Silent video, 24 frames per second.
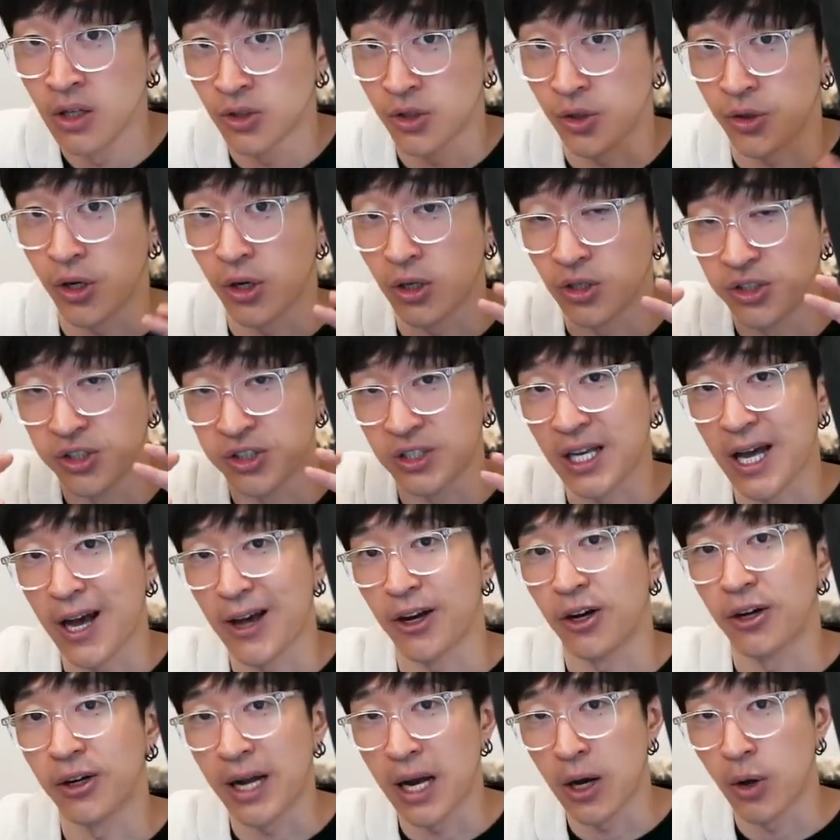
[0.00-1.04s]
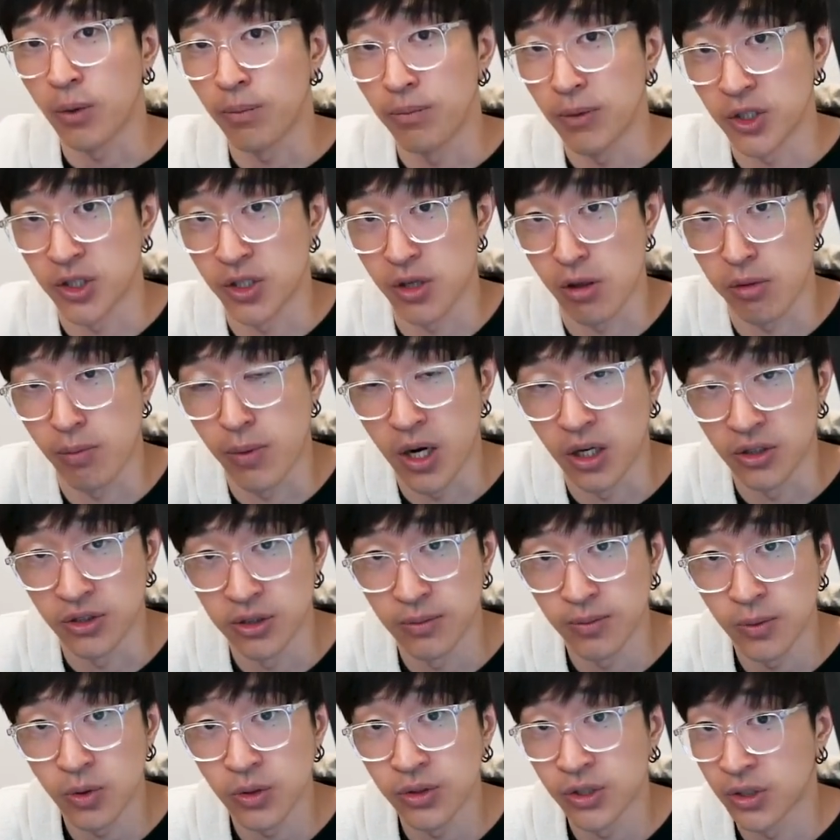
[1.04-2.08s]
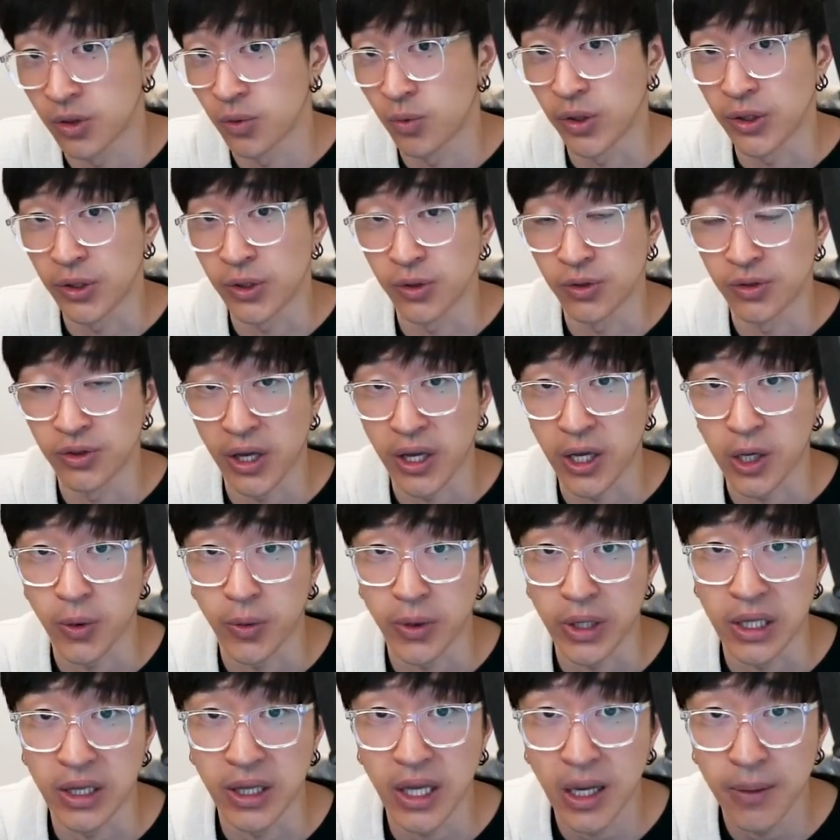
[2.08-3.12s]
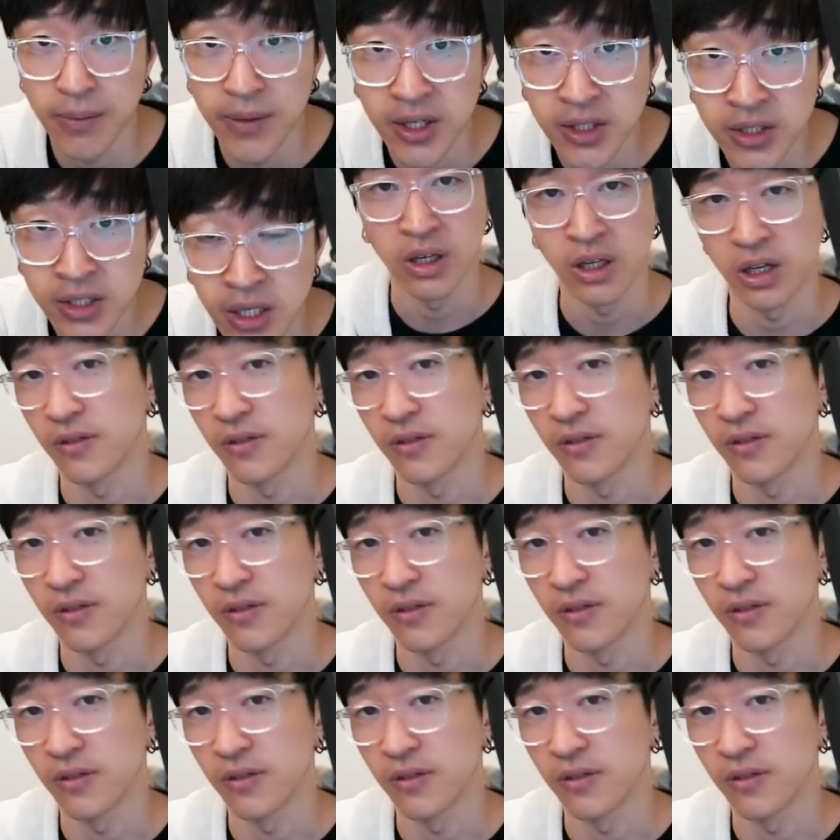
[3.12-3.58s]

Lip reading: so you're scattered out much as possible to reduce AoE damage.